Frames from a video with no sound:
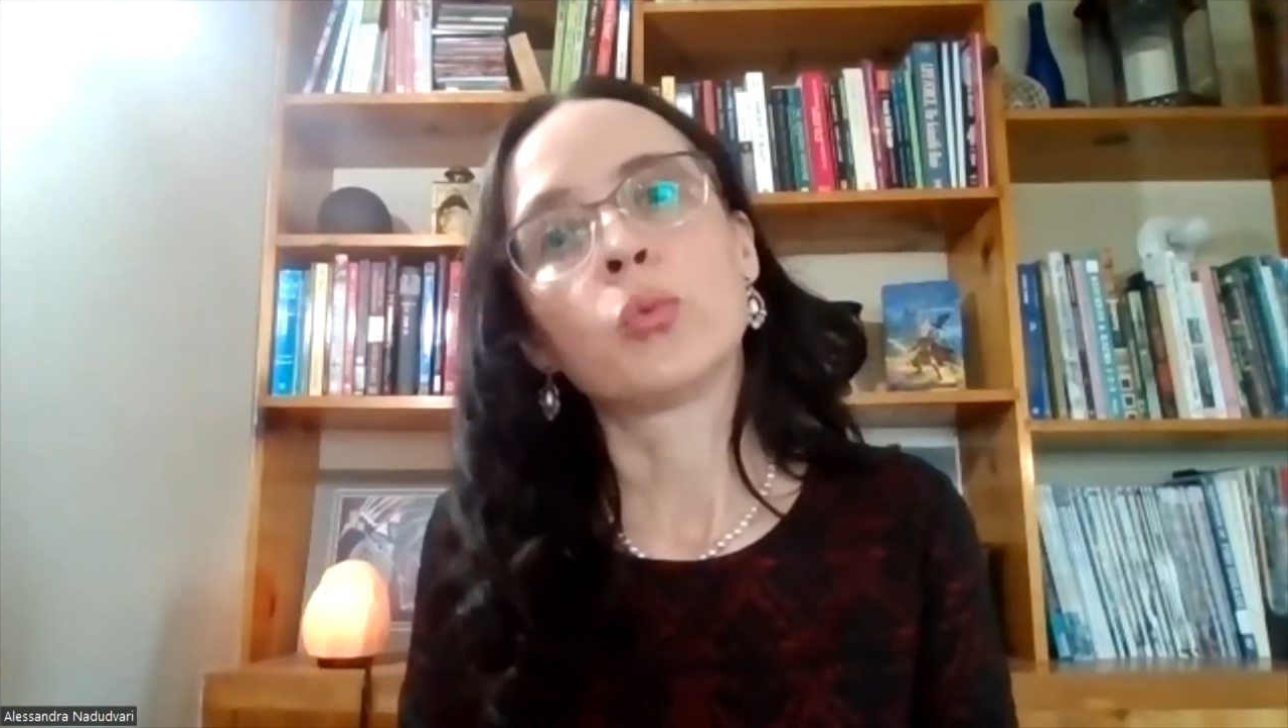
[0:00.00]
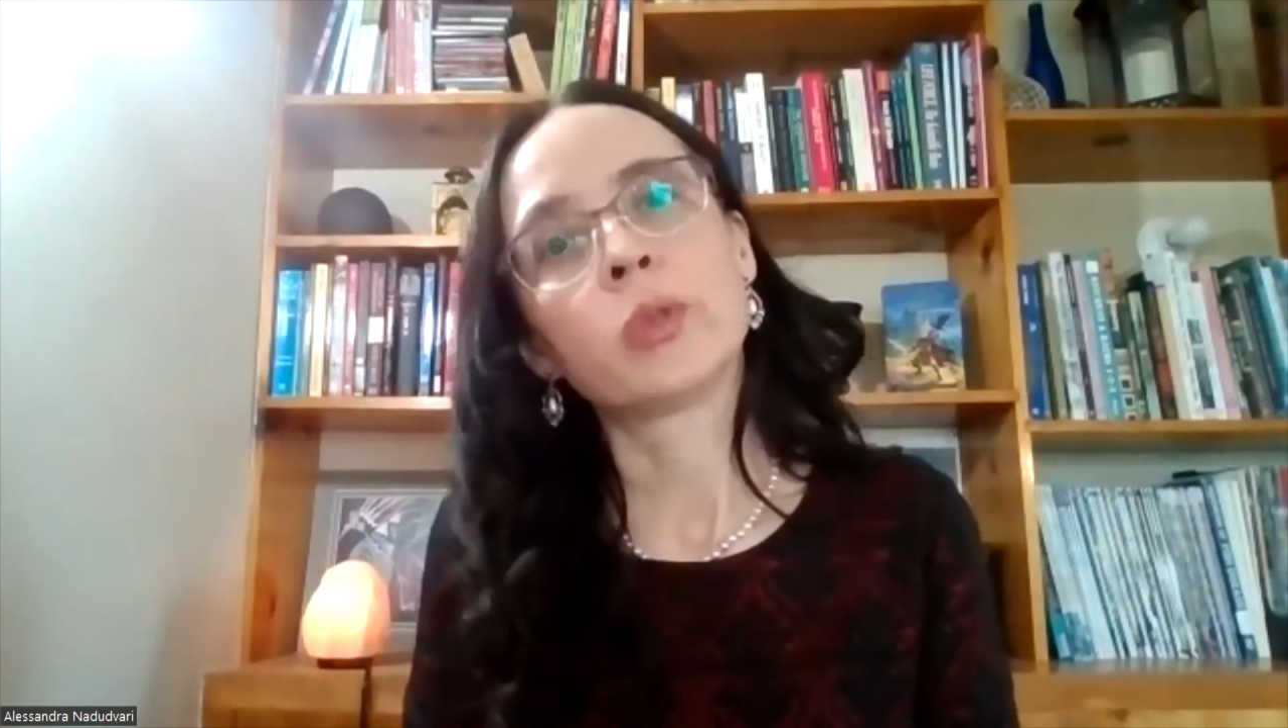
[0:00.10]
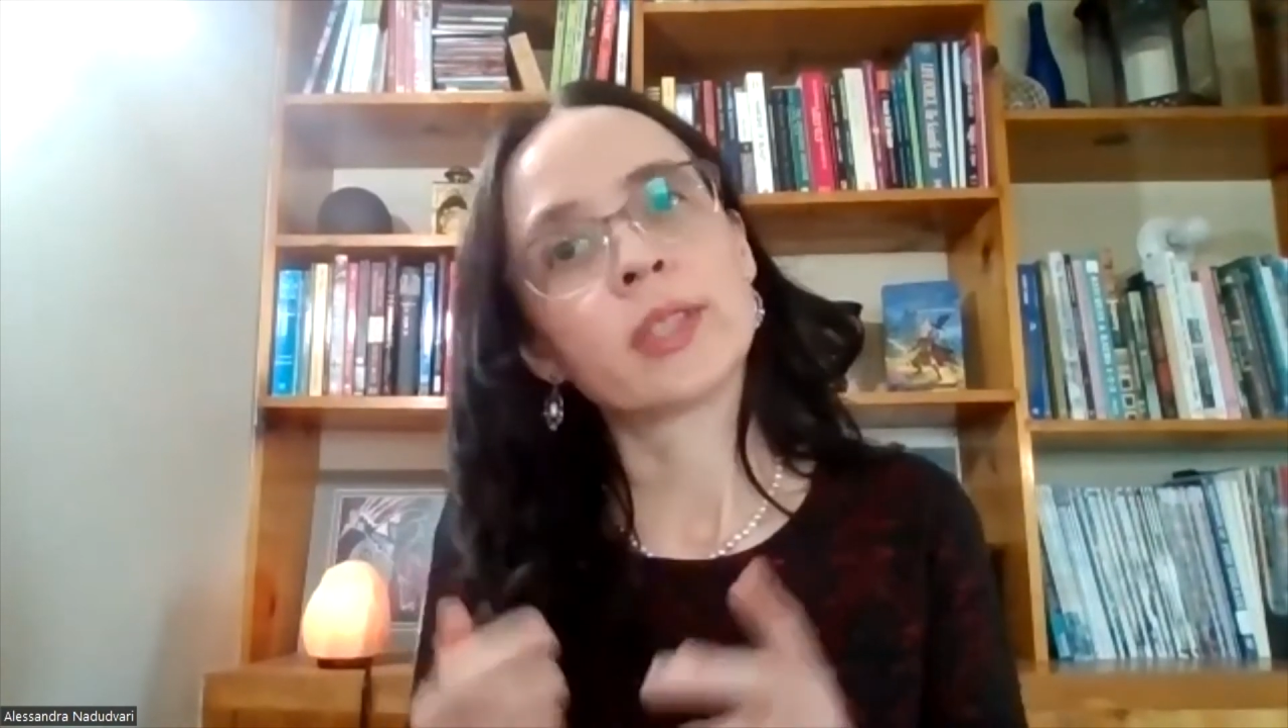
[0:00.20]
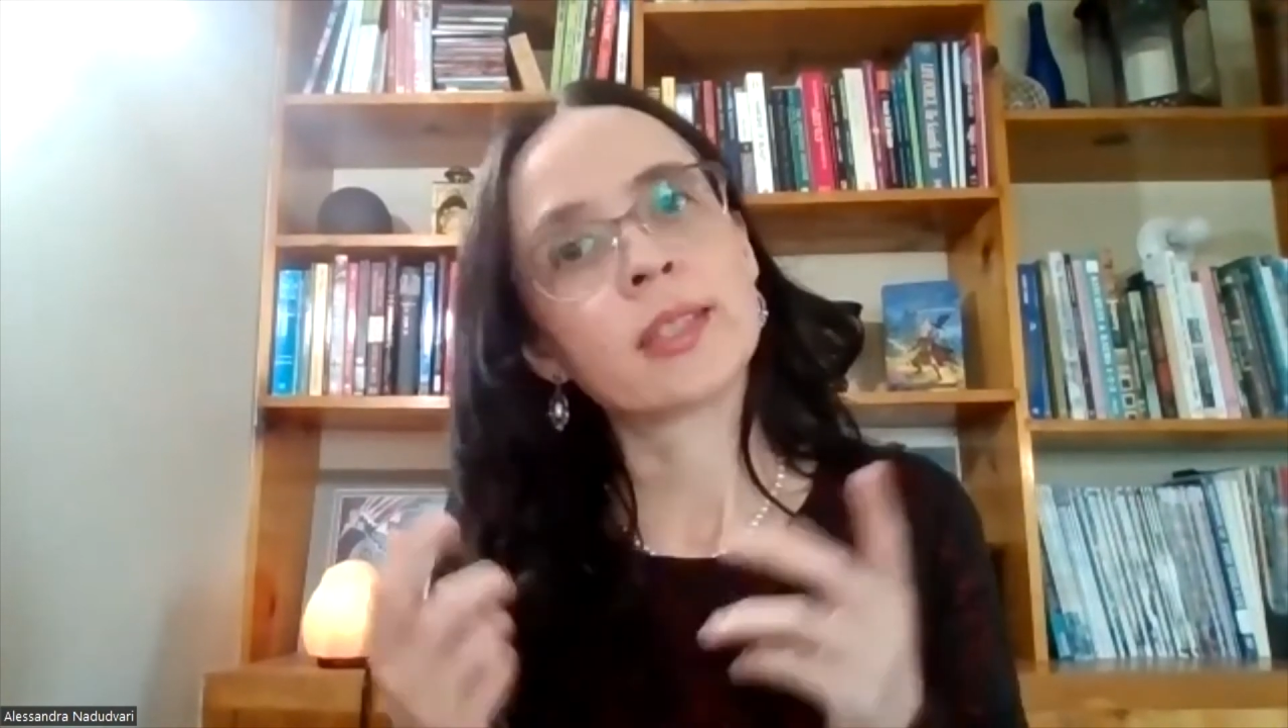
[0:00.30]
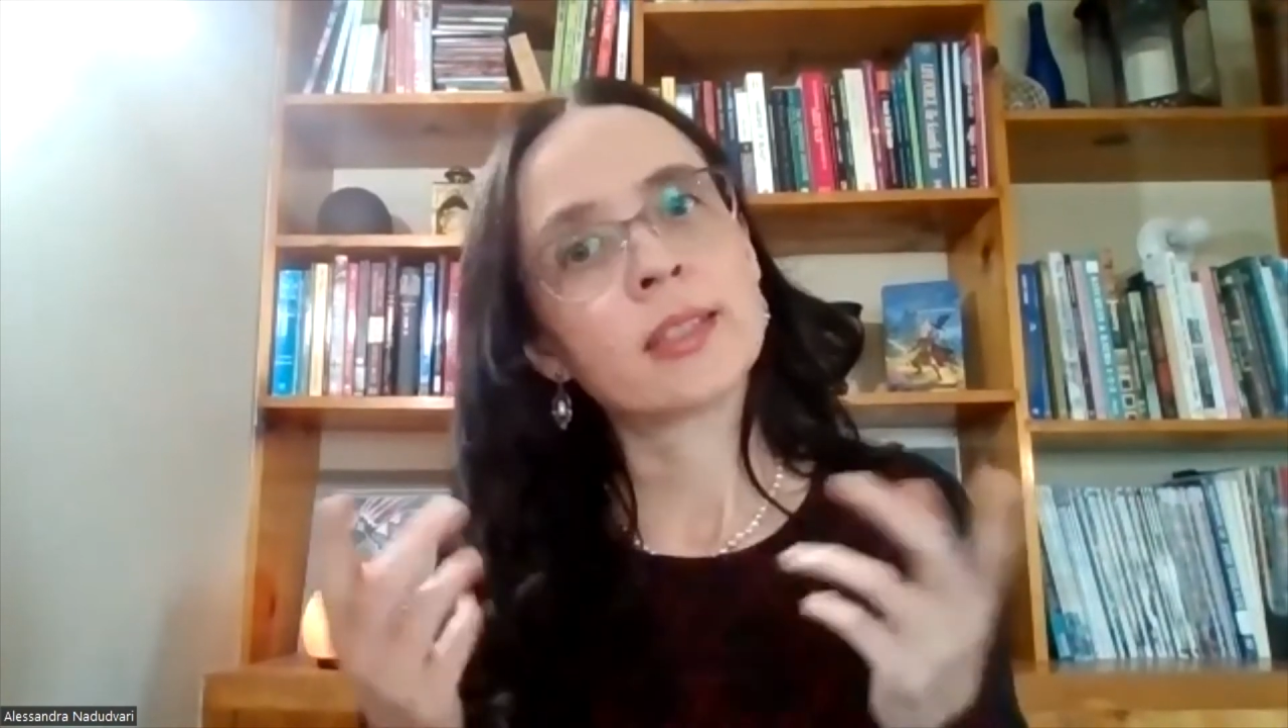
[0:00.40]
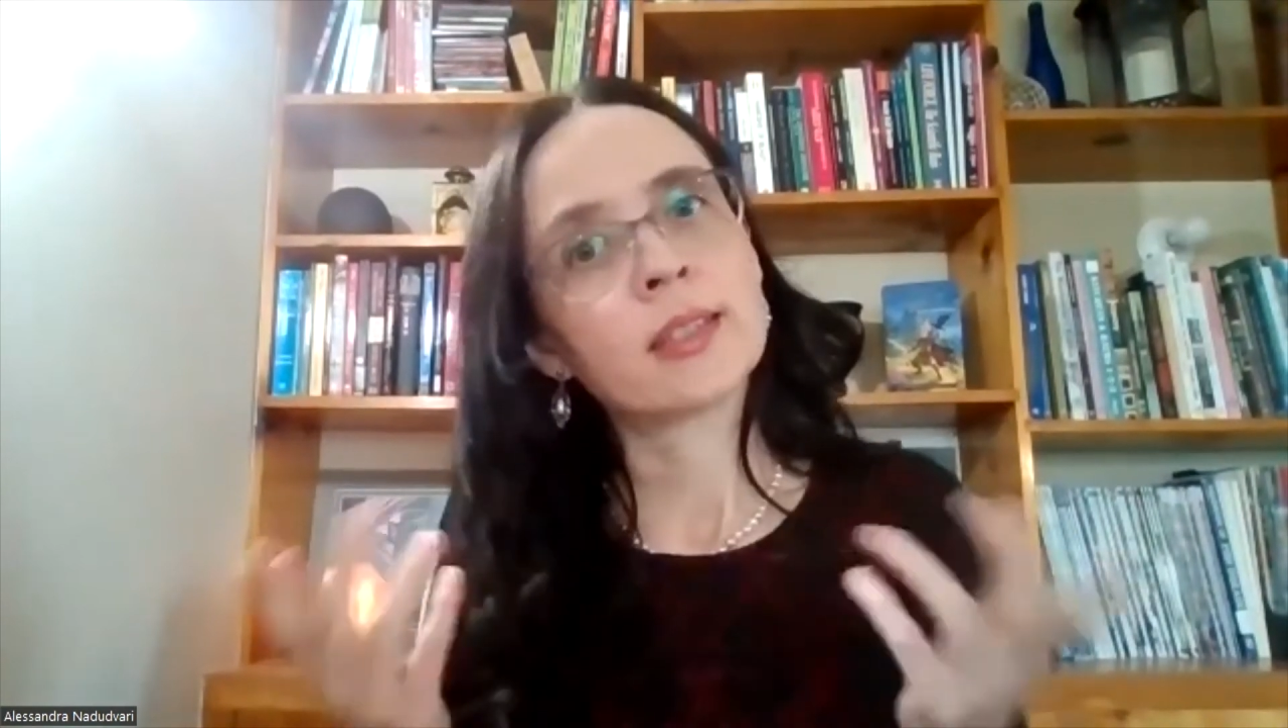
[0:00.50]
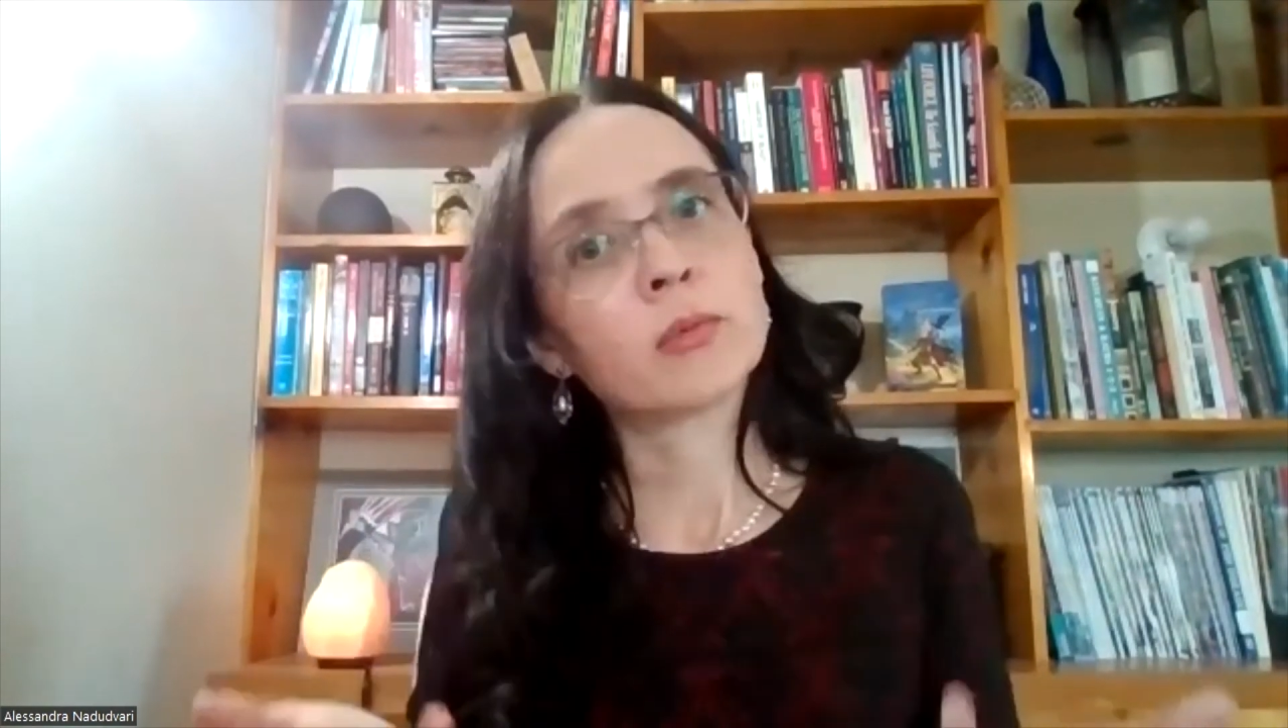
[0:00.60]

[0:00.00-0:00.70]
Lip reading: would